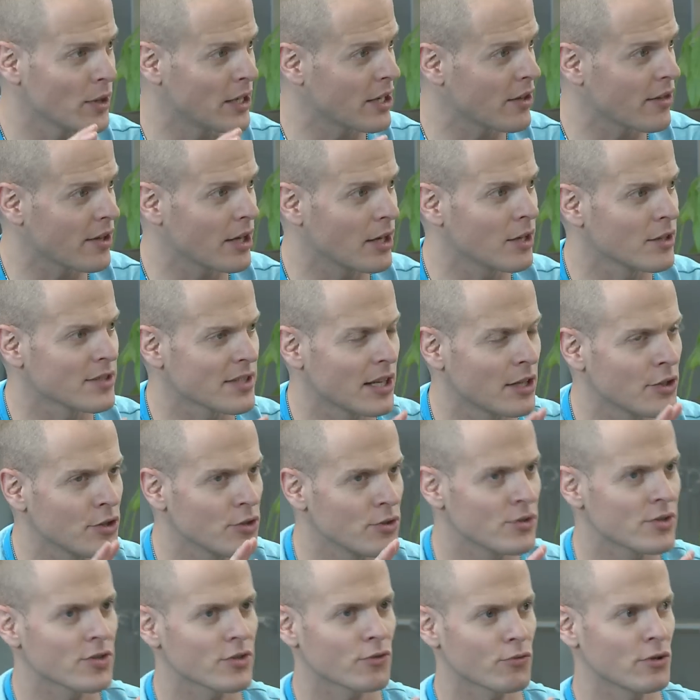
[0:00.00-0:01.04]
do anything else, I'll
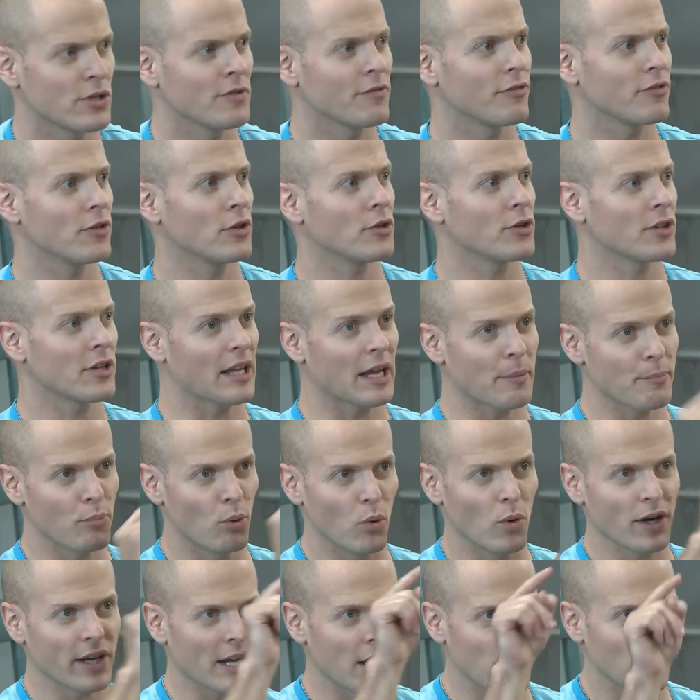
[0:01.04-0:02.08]
use ScreenFlow to like
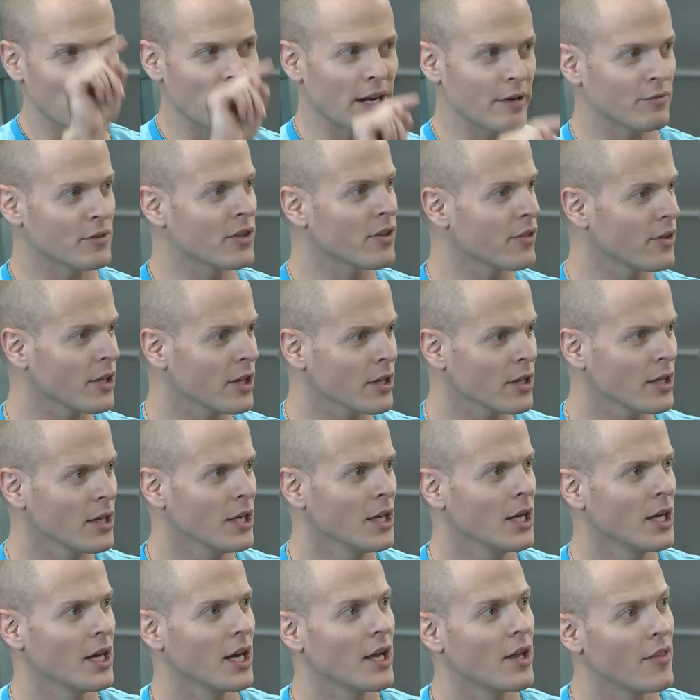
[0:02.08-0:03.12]
point out everything,
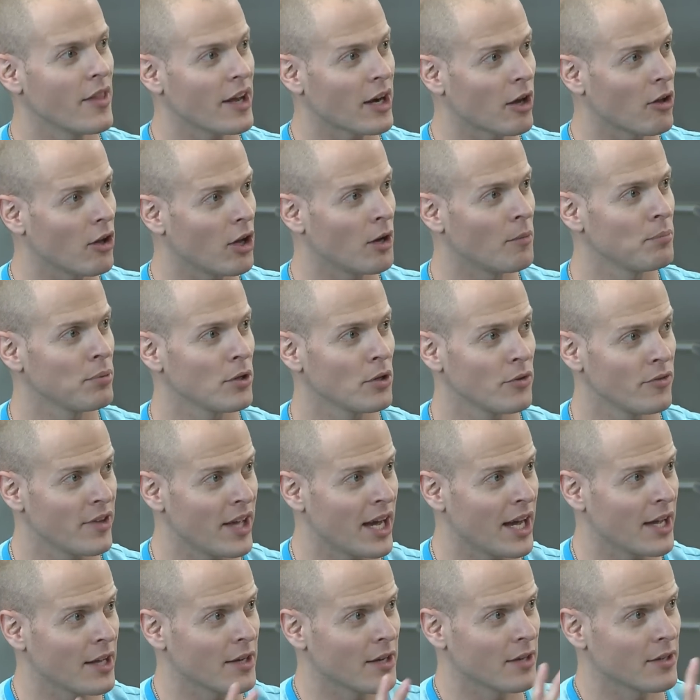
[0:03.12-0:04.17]
and then I'll upload
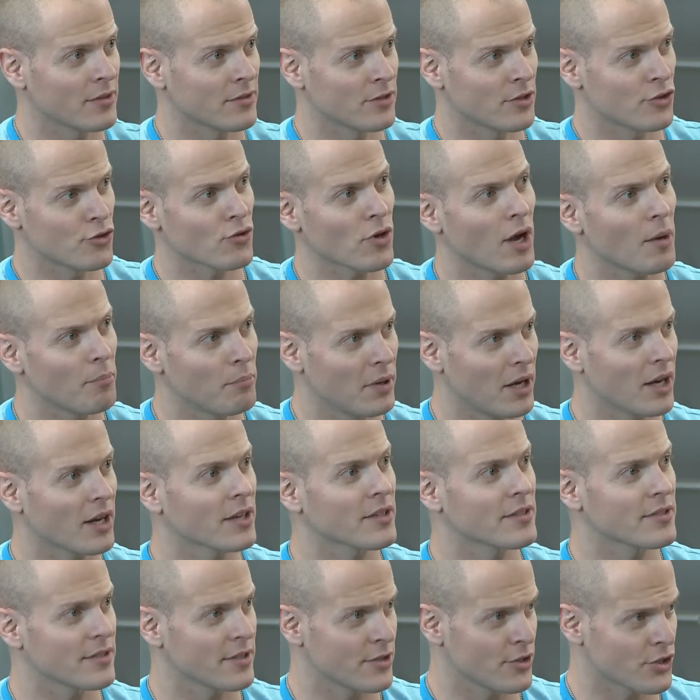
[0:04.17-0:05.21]
that to
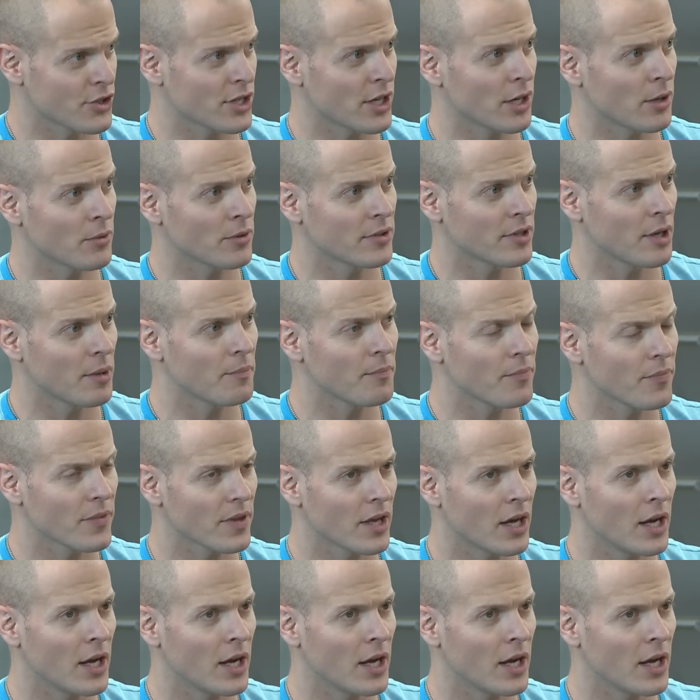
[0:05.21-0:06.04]
Dropbox and share it with them.